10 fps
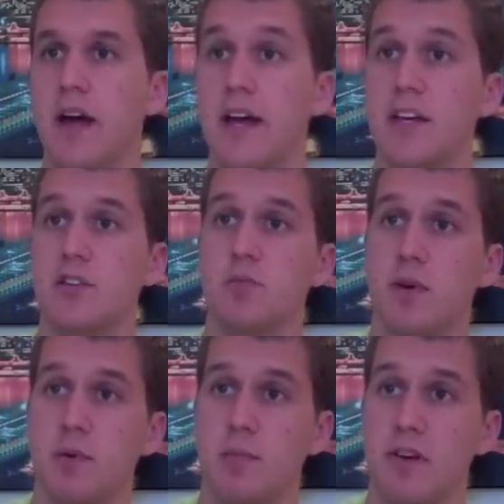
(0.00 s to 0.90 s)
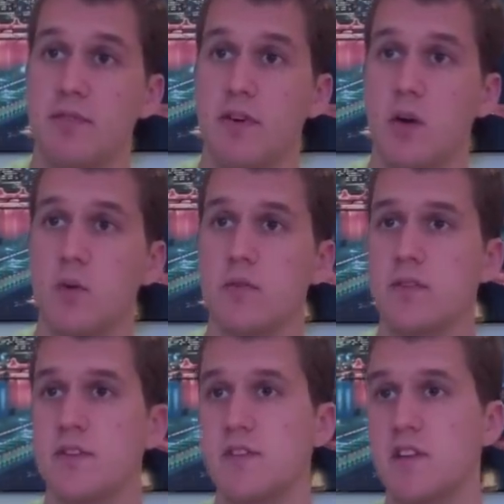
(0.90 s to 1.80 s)
Hey, could you bring me my phone?
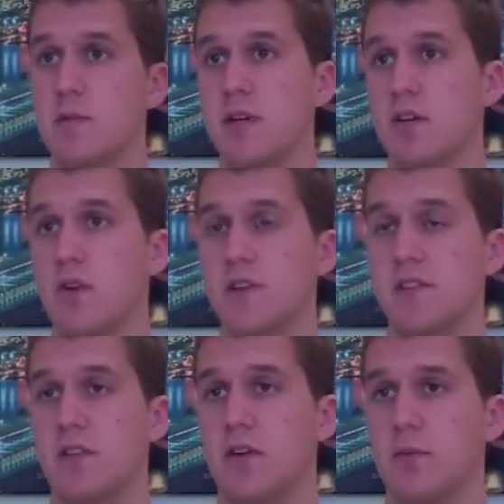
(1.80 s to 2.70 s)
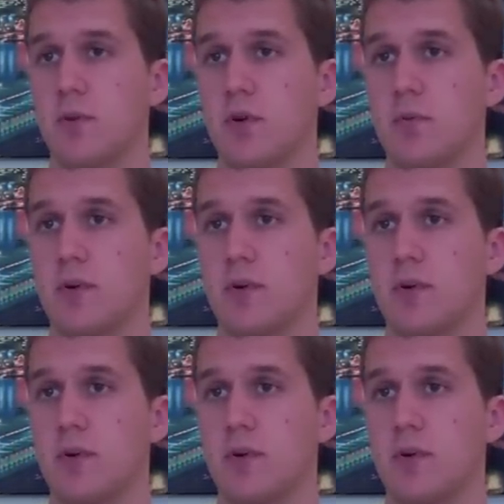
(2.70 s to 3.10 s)
This is going to be a crazy long poop,